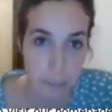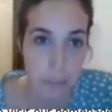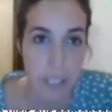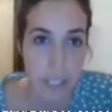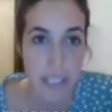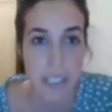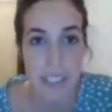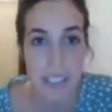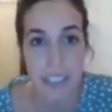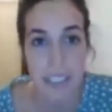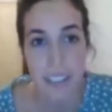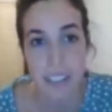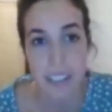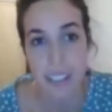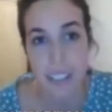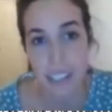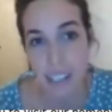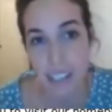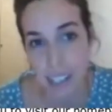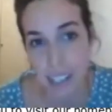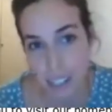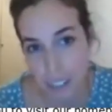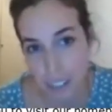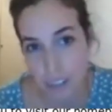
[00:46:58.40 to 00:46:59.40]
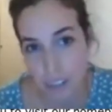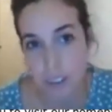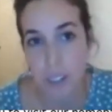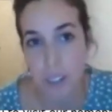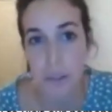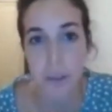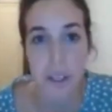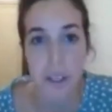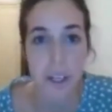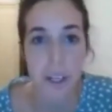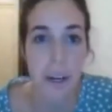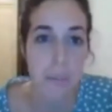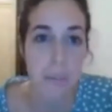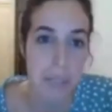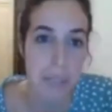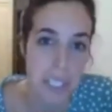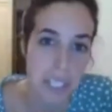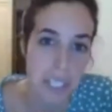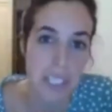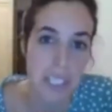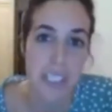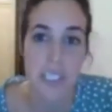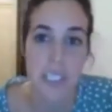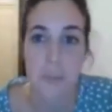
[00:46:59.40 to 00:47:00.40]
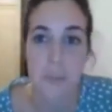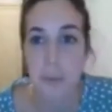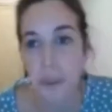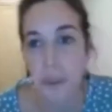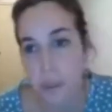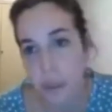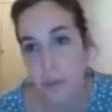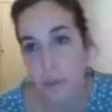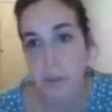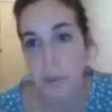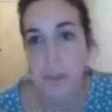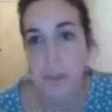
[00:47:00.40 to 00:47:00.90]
FP and FQ are homogeneous